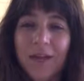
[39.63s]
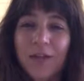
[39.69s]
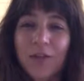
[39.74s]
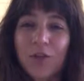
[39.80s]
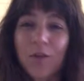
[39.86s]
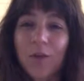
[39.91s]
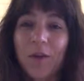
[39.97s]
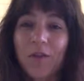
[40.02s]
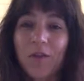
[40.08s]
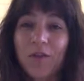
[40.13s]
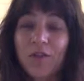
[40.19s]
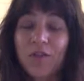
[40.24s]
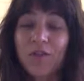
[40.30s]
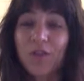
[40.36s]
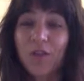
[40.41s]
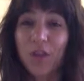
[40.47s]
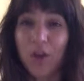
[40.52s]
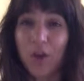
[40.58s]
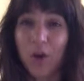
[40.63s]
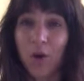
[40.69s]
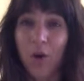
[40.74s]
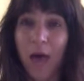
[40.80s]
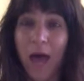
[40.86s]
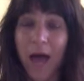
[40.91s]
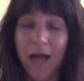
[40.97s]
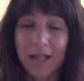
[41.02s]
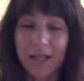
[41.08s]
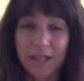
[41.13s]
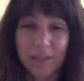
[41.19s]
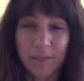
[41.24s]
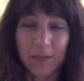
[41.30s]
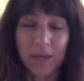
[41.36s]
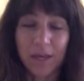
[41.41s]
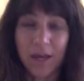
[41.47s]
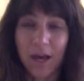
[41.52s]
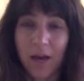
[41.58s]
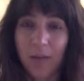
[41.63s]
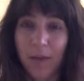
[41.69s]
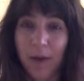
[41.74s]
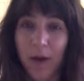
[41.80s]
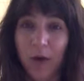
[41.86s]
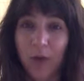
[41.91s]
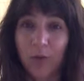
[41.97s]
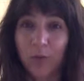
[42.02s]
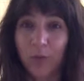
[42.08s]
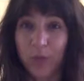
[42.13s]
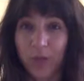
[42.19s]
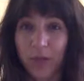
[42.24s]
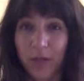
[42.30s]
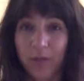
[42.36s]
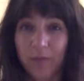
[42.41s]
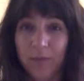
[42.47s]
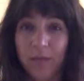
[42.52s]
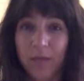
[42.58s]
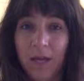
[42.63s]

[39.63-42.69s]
So my first video has to be about breathing.